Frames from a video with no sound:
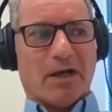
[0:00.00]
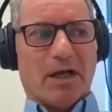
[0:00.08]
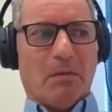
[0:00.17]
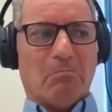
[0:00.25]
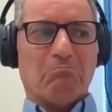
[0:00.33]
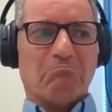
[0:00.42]

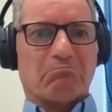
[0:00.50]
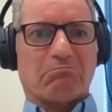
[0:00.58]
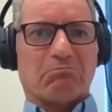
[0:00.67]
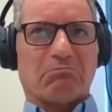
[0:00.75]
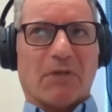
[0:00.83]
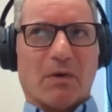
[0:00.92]

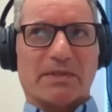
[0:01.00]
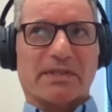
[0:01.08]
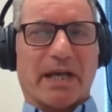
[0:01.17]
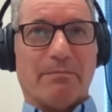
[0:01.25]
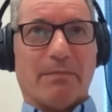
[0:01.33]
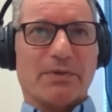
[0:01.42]
I would
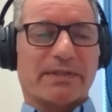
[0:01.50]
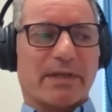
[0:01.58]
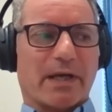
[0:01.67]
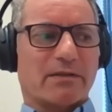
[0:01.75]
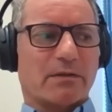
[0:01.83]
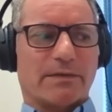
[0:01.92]
say in most
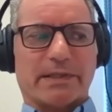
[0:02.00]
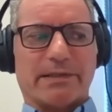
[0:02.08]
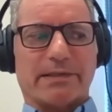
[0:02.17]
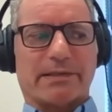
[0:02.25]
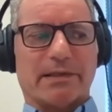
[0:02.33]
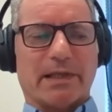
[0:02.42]
states, obviously
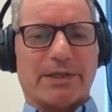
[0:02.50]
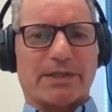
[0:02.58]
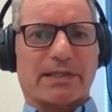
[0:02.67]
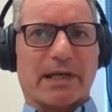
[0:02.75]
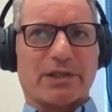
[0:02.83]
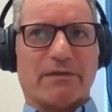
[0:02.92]
the
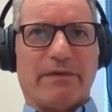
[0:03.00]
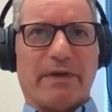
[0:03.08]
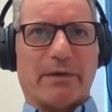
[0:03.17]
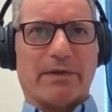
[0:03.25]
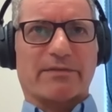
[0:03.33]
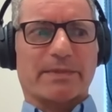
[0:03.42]
legislation
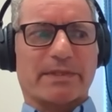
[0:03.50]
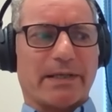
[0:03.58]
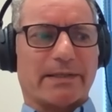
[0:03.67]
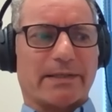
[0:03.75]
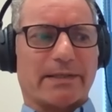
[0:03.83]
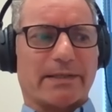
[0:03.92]
varies from
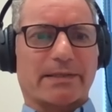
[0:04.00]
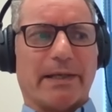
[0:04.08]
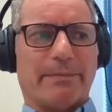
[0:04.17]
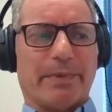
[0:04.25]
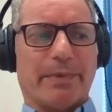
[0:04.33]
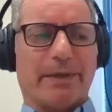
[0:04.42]
state to
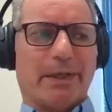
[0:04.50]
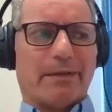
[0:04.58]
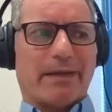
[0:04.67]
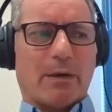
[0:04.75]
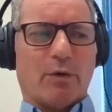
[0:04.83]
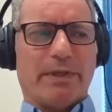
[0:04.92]
state, but
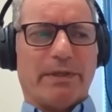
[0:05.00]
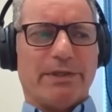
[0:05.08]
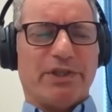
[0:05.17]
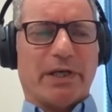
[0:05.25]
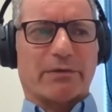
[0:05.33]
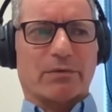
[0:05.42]
that would be
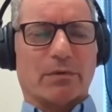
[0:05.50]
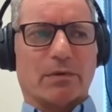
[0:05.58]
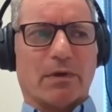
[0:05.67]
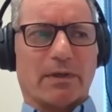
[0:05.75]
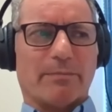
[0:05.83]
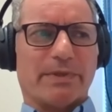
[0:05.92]
the
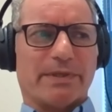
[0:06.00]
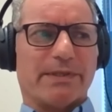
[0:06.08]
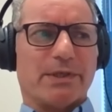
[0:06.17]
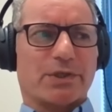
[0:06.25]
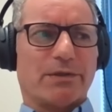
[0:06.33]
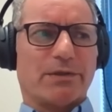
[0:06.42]
general kind of
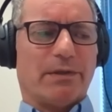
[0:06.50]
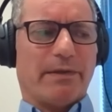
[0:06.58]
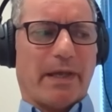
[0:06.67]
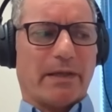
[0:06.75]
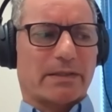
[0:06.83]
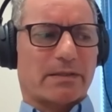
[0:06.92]
position. And
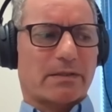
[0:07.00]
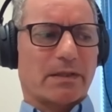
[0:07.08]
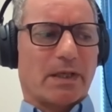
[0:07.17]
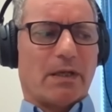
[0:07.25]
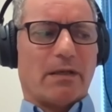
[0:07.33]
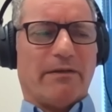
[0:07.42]
that's
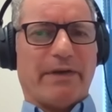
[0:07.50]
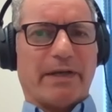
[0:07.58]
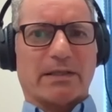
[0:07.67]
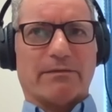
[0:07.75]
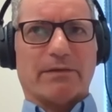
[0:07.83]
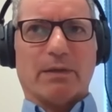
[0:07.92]

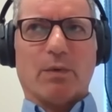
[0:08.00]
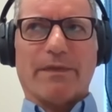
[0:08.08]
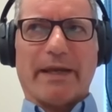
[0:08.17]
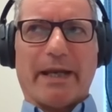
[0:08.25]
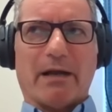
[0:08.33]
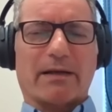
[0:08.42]
effectively what
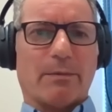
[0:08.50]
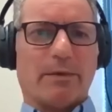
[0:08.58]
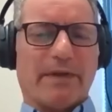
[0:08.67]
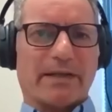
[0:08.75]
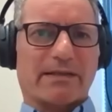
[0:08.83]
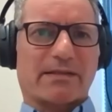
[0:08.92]
that outcome
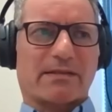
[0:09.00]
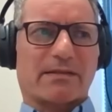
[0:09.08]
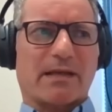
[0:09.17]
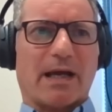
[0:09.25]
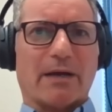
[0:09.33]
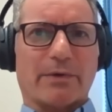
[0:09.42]
of that
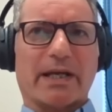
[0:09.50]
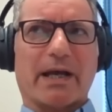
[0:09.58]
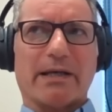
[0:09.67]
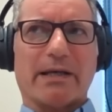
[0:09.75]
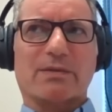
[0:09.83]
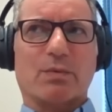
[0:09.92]
SARA
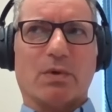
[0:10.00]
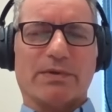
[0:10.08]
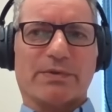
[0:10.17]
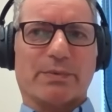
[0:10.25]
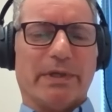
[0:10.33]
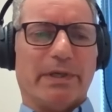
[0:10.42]
case
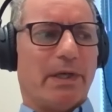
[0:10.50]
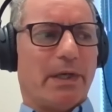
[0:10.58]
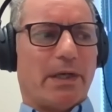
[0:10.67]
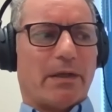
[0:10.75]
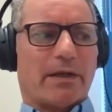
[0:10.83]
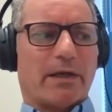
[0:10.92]
was, where
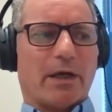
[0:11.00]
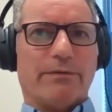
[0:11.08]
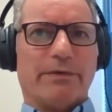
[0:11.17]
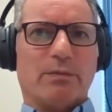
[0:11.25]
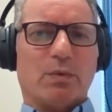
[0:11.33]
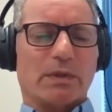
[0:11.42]

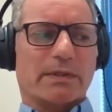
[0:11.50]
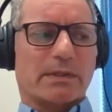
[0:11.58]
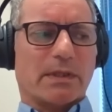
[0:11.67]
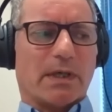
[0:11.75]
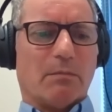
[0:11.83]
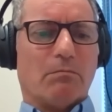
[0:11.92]
COVID
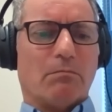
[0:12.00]
was